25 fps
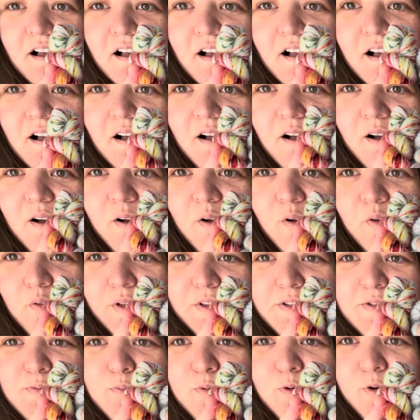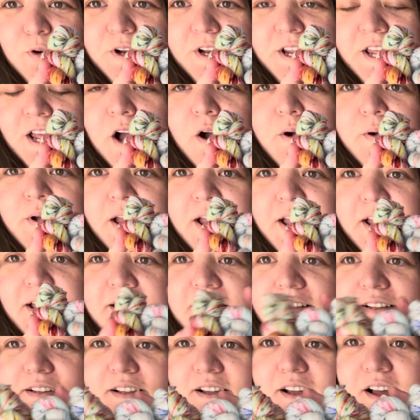Oh, that's pretty.
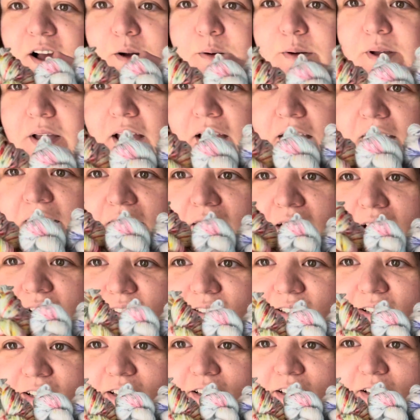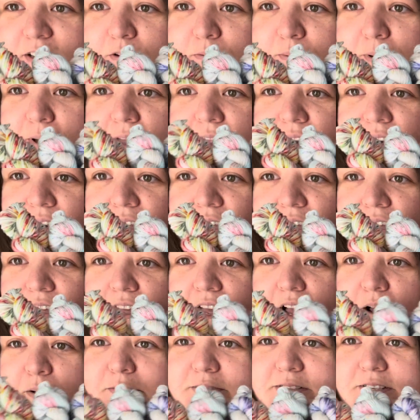Okay, okay, I see it a little bit.
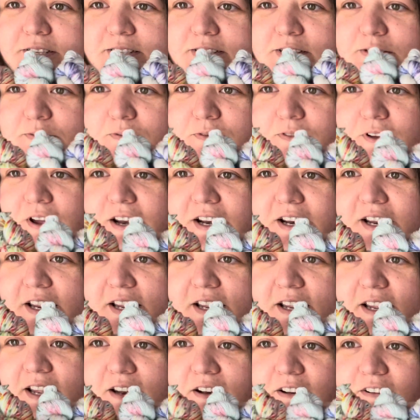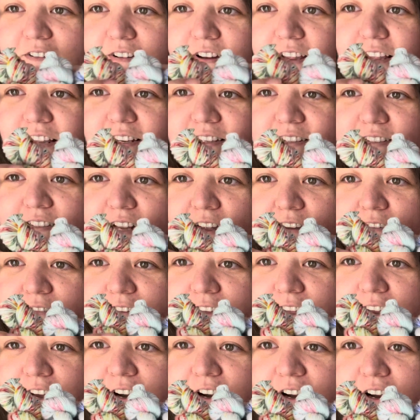I'm seeing some fading and, and stuff
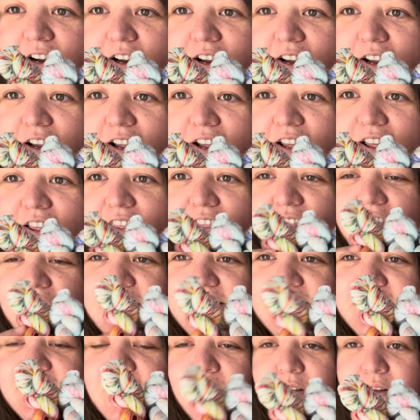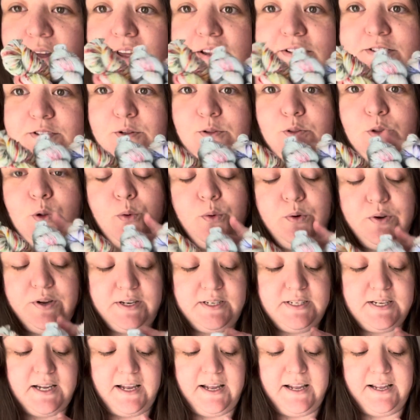here. This, okay, so Lori
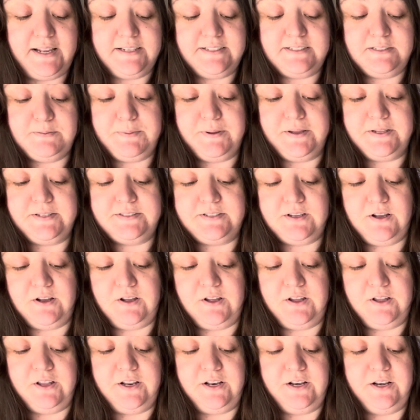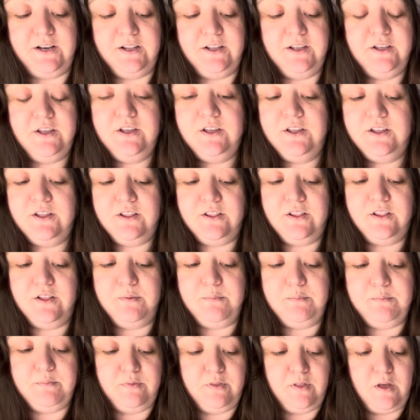dyes based on
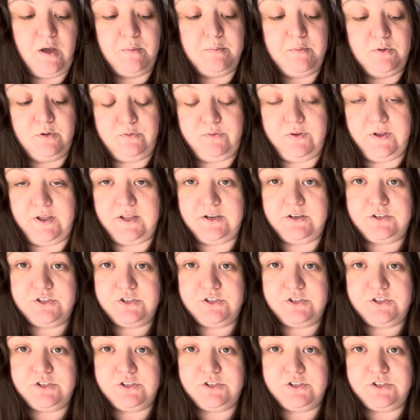a movie.